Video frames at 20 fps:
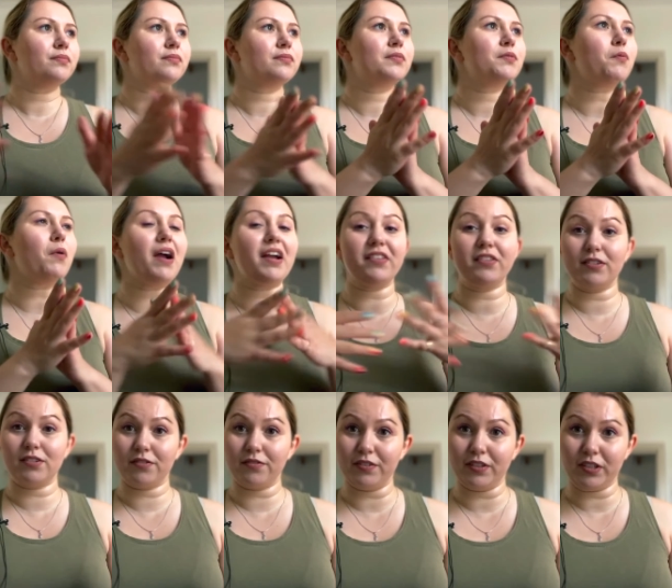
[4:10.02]
Why
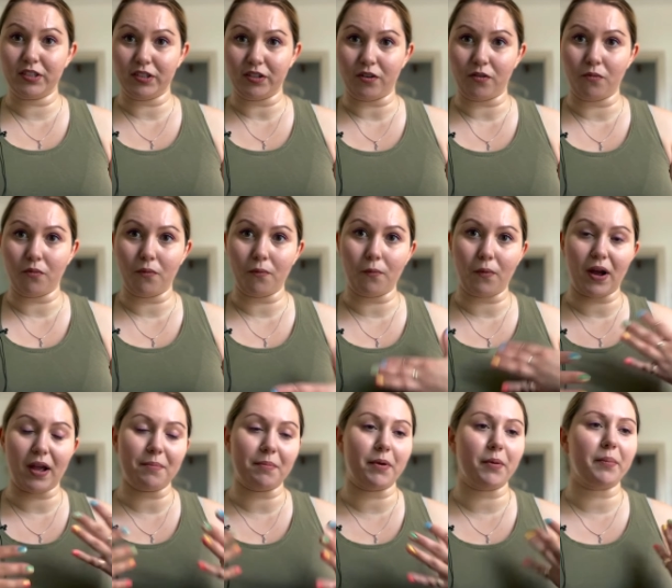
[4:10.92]
this video?
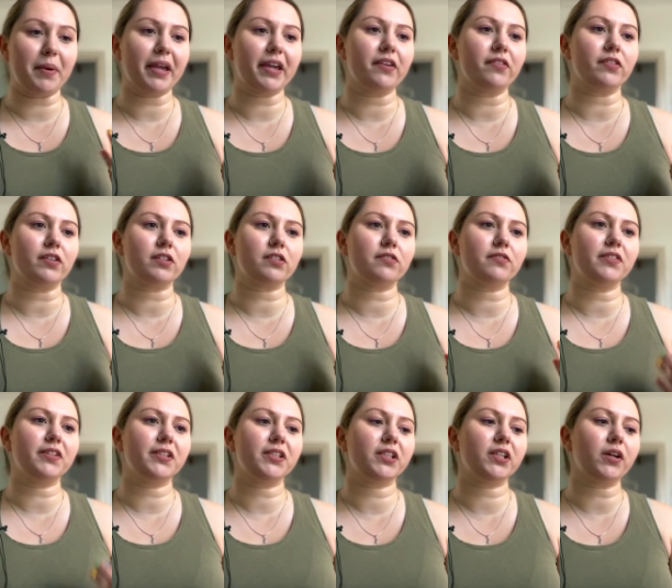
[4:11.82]
Why am I making this
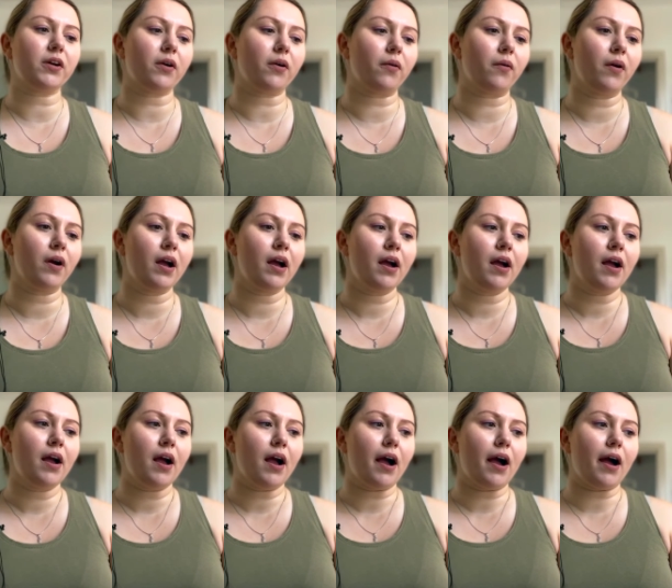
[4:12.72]
video?
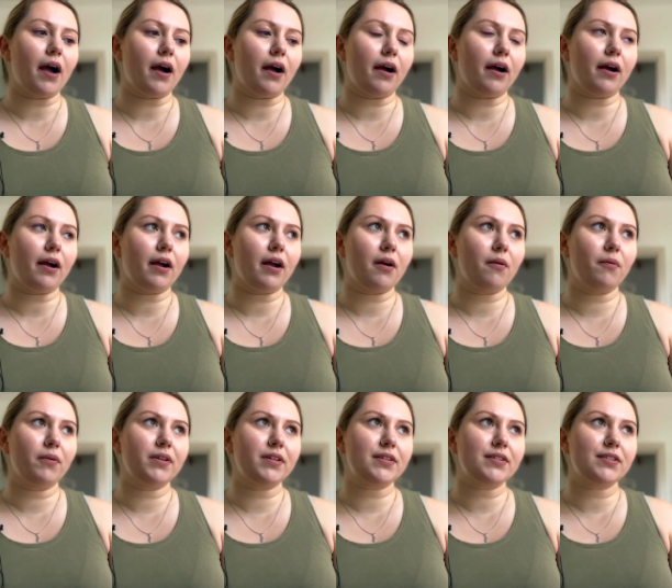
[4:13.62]
I
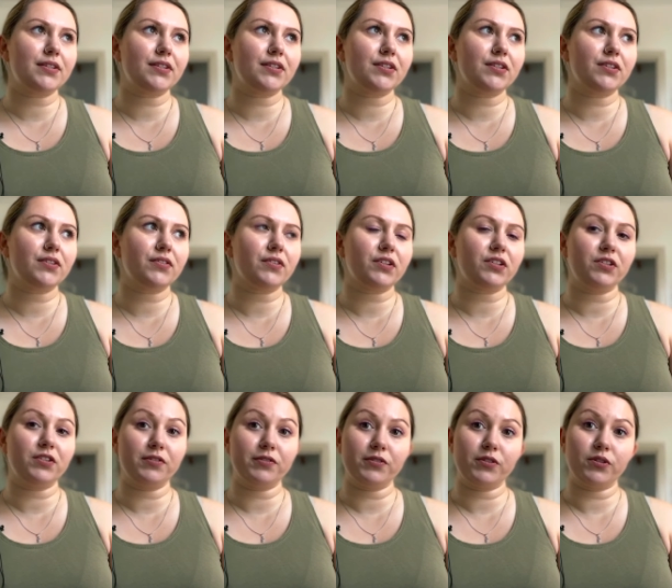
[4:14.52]
want to
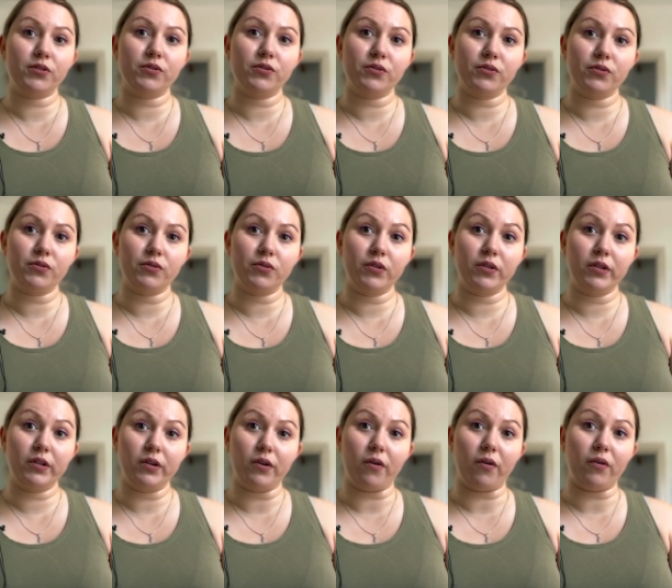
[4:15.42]
achieve two
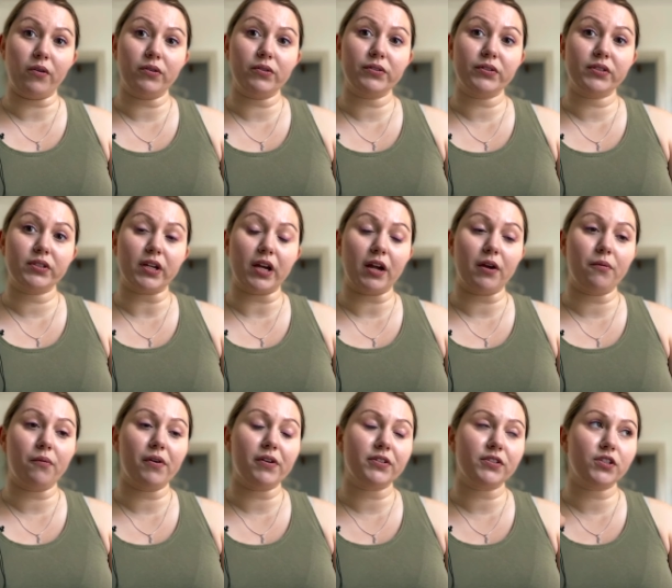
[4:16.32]
goals. I
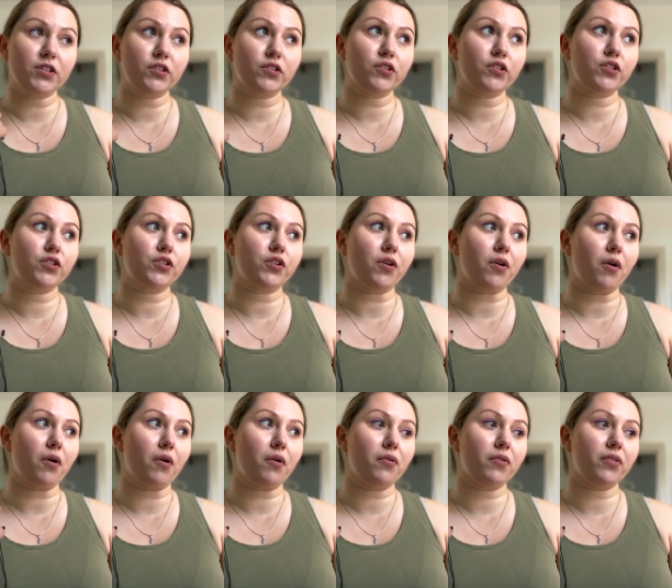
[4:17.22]
want to
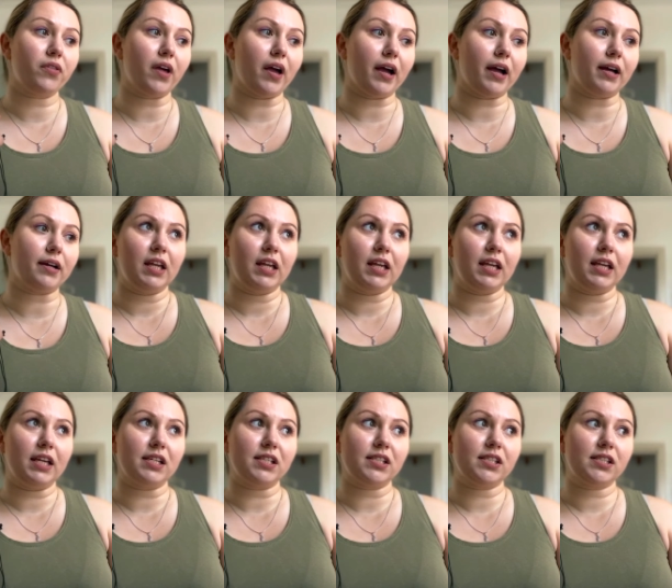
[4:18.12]
show that
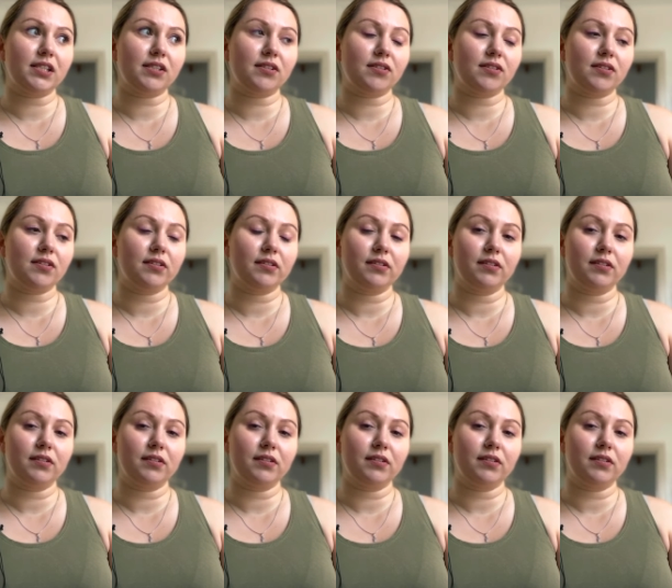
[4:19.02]
it's